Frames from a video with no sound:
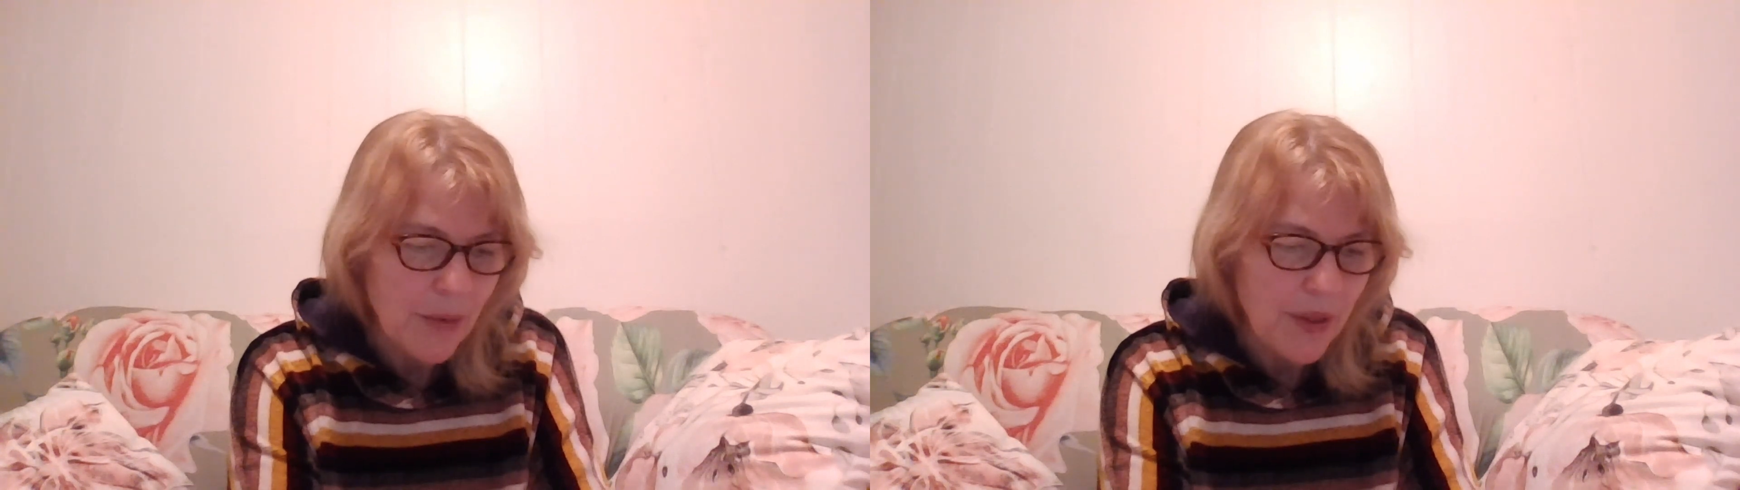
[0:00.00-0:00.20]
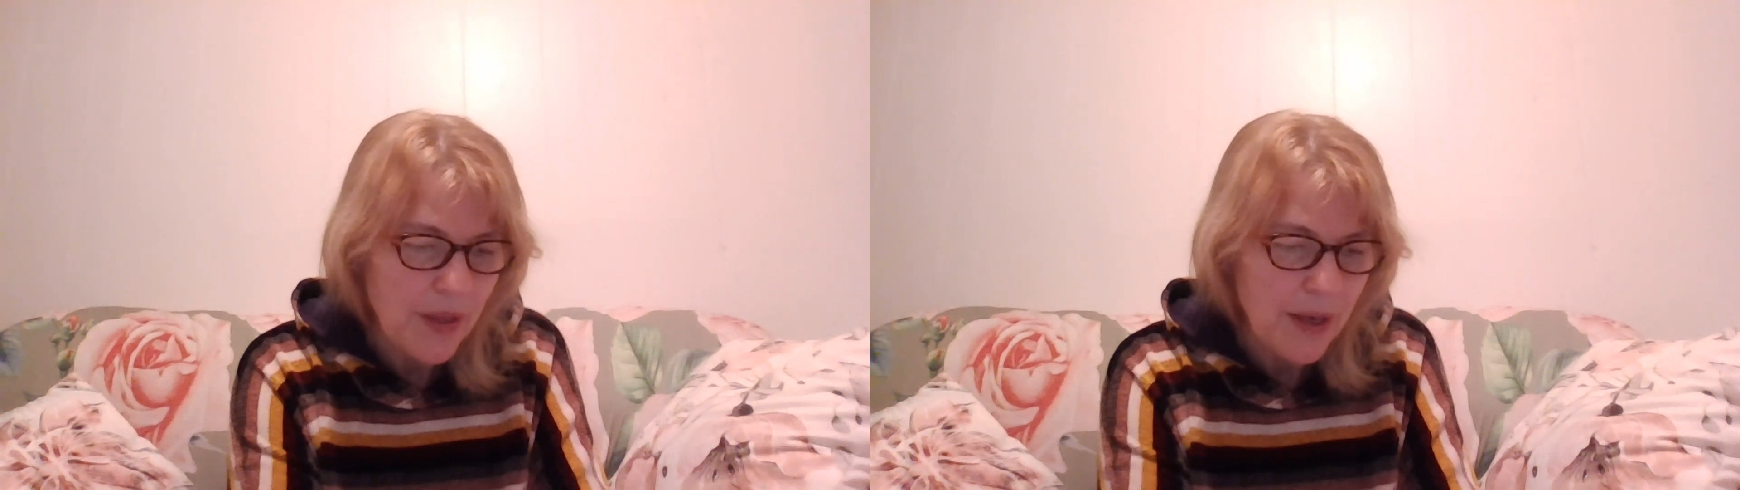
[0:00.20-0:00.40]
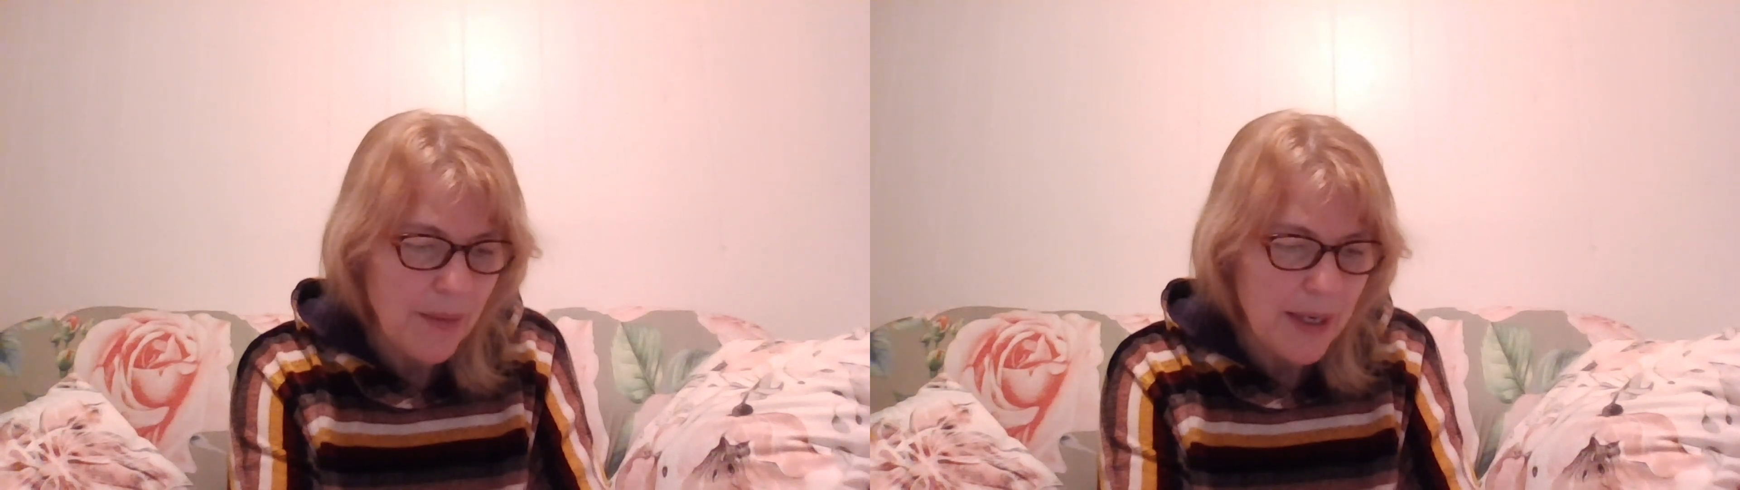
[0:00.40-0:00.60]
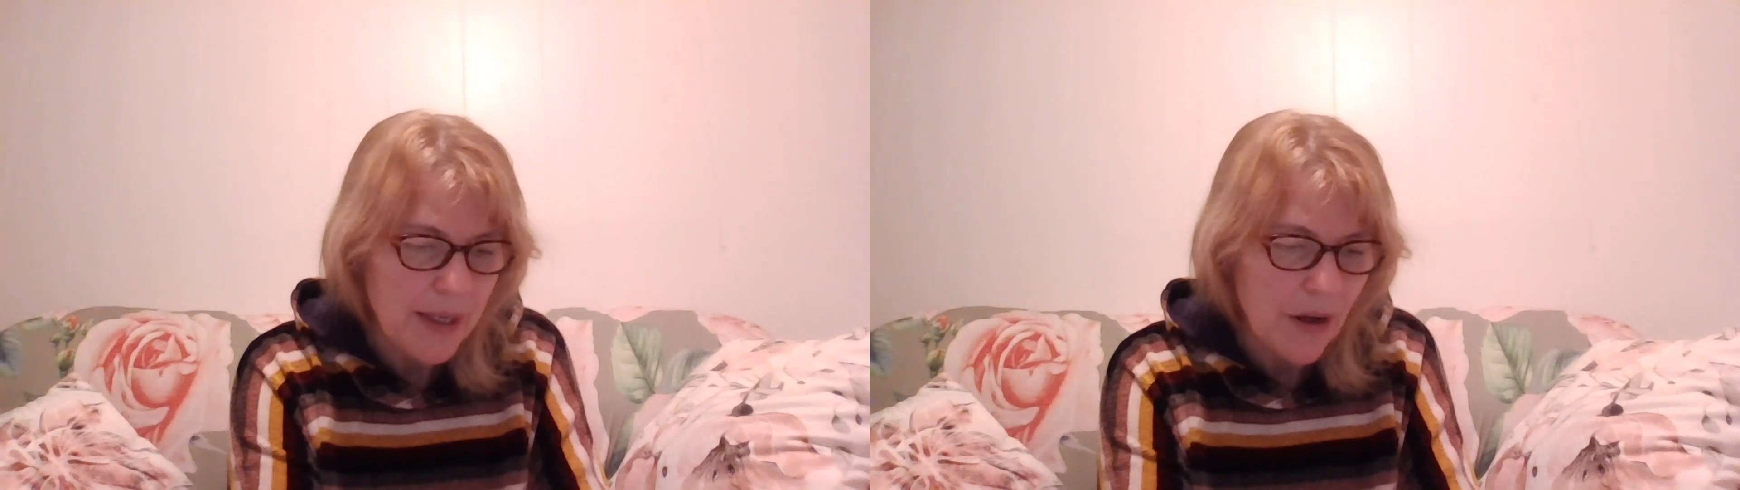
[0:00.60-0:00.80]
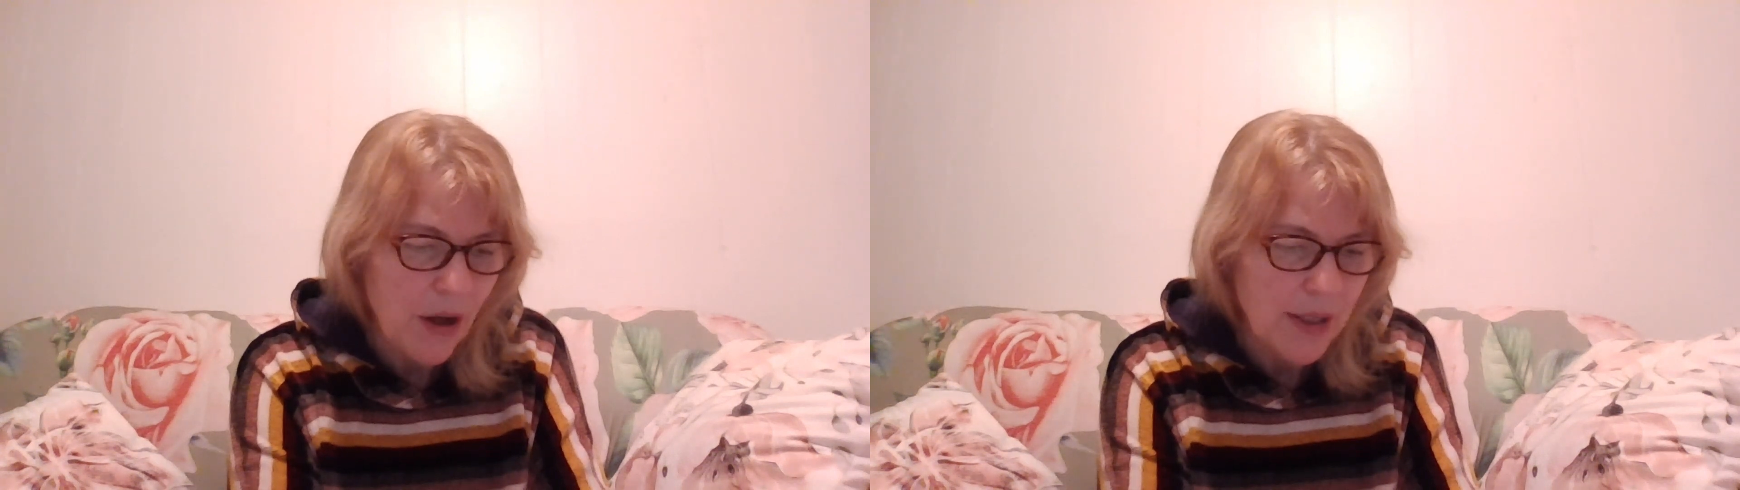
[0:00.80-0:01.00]
with him at
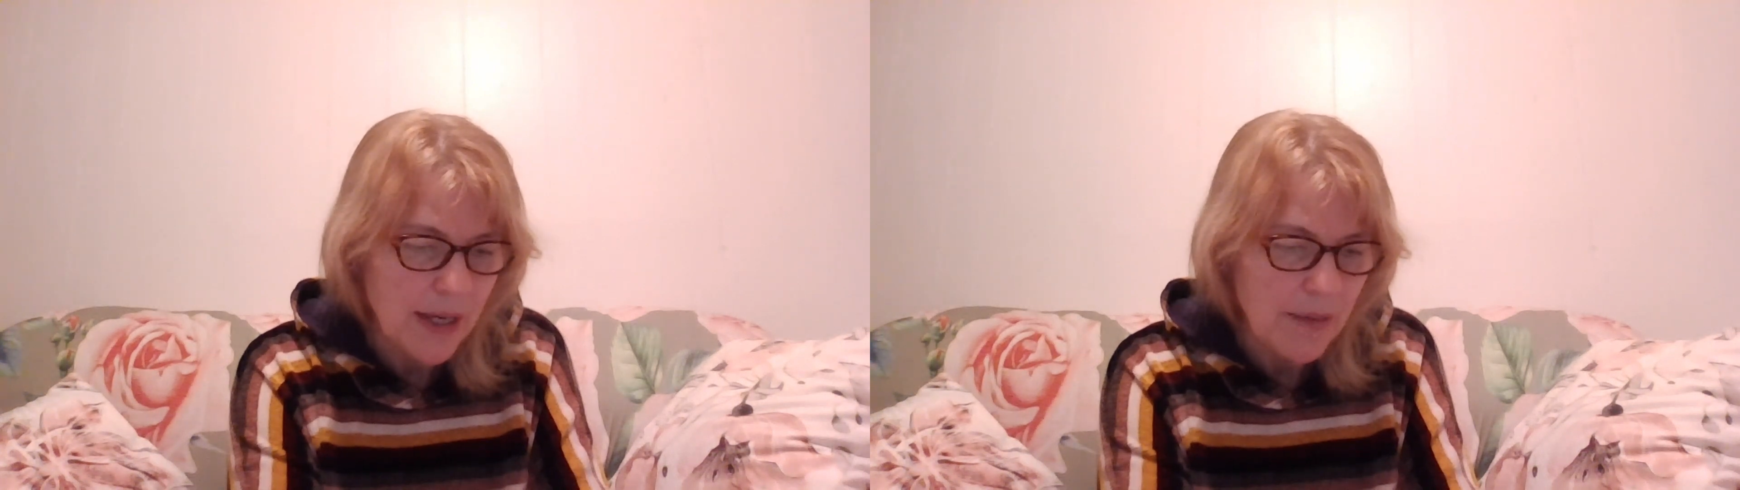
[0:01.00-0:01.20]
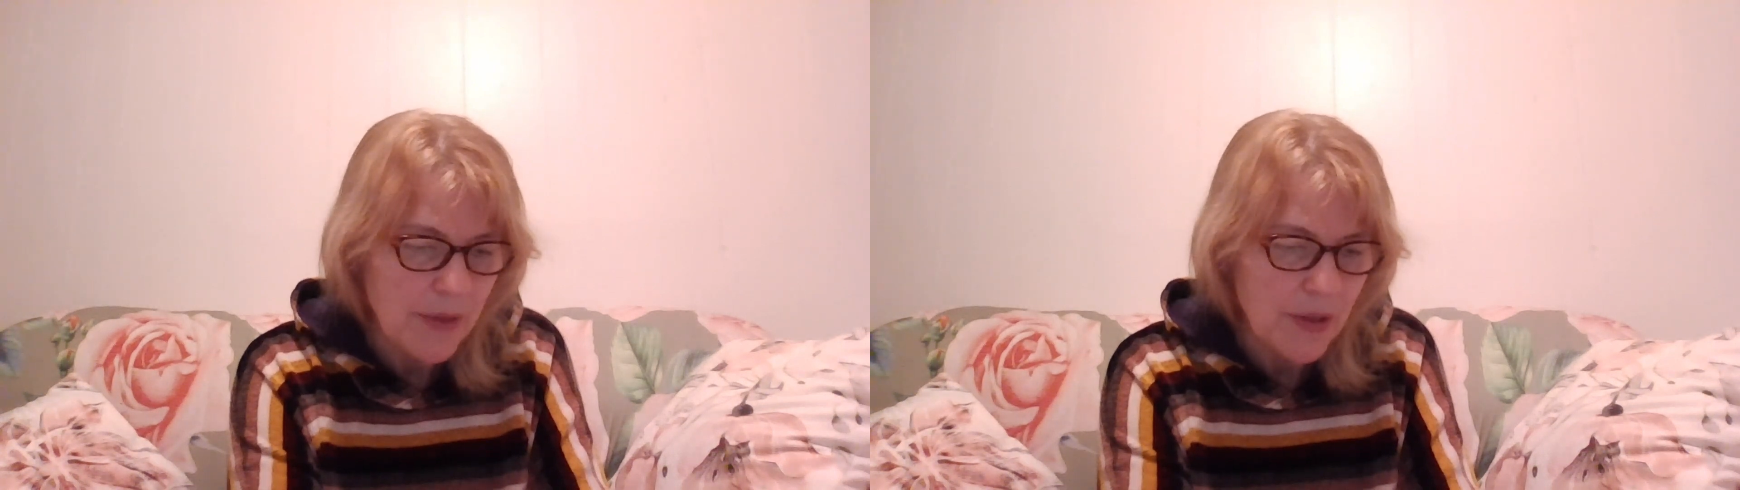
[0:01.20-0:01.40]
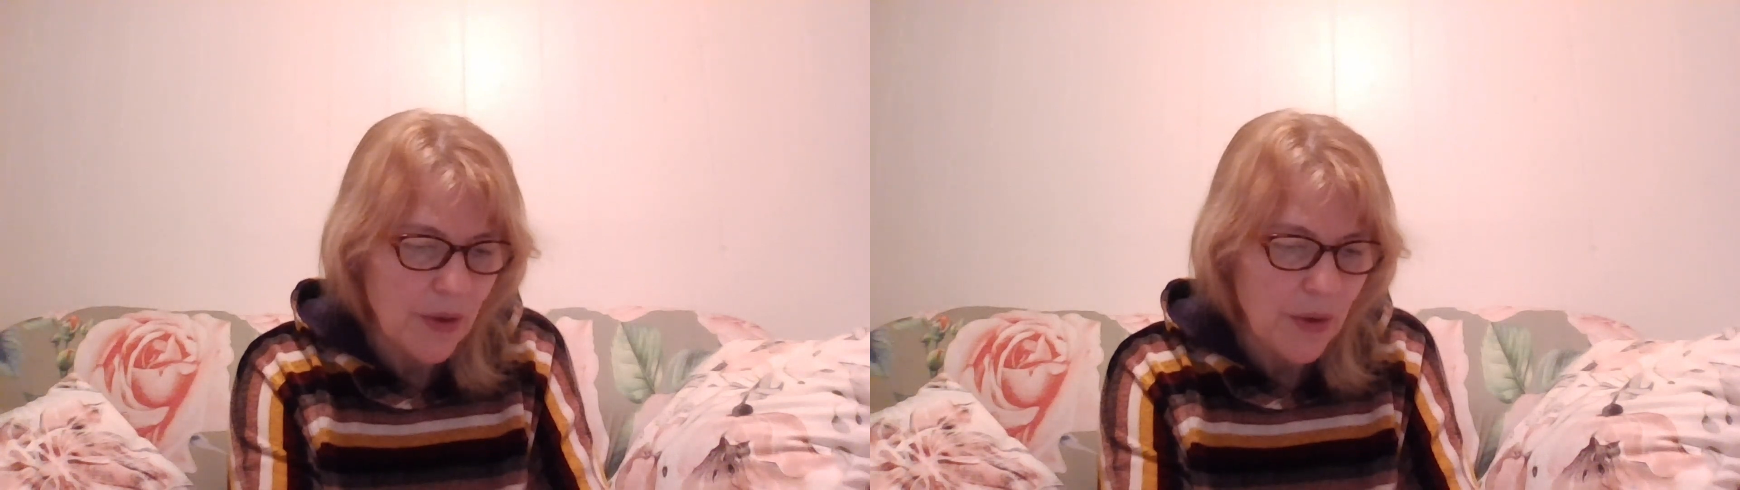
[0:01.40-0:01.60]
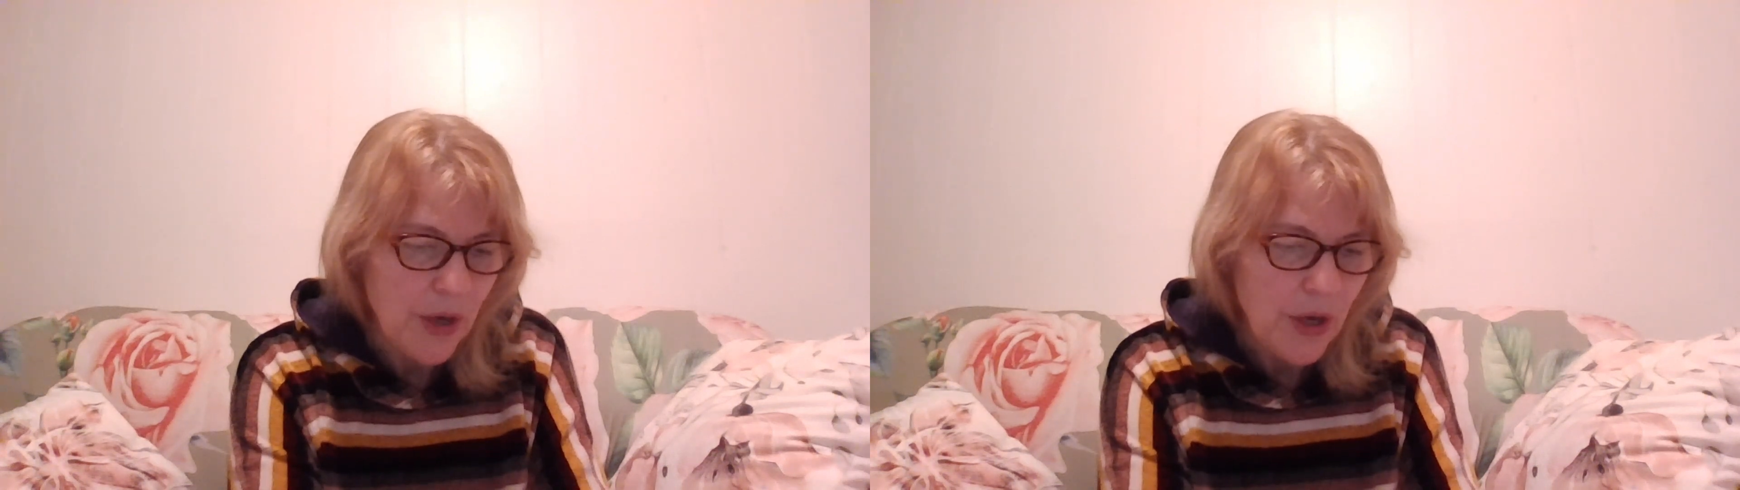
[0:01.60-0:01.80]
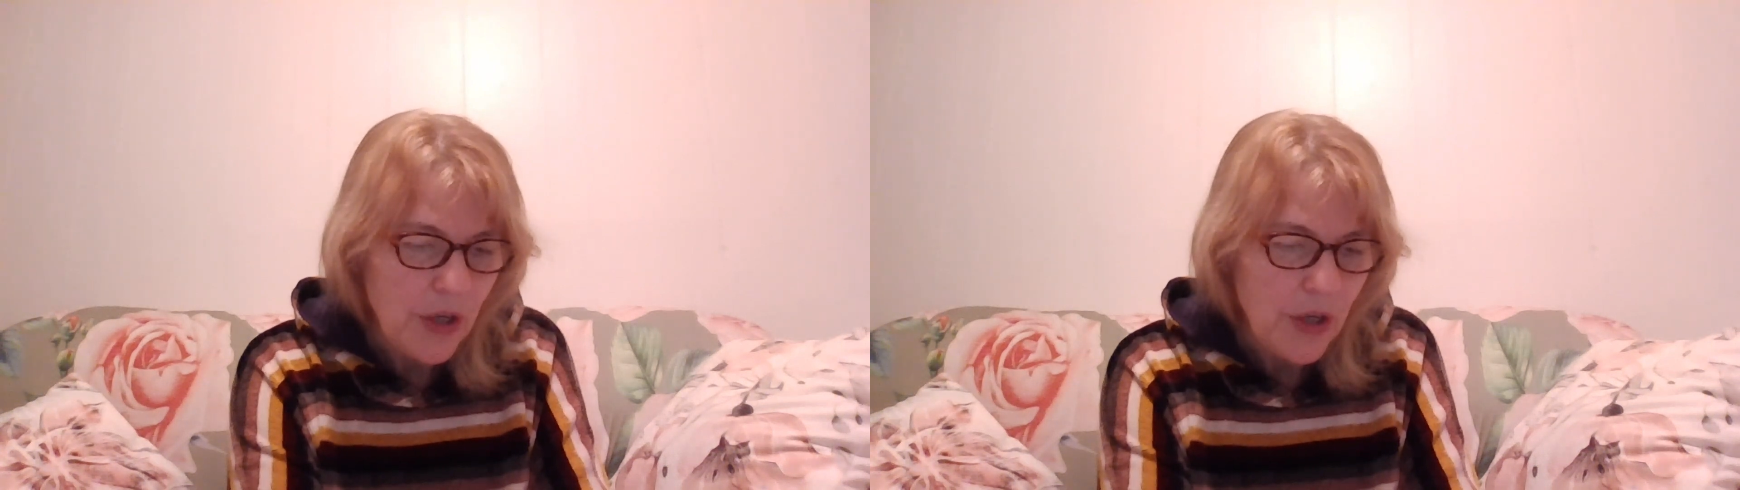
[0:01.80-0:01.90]
all times, though.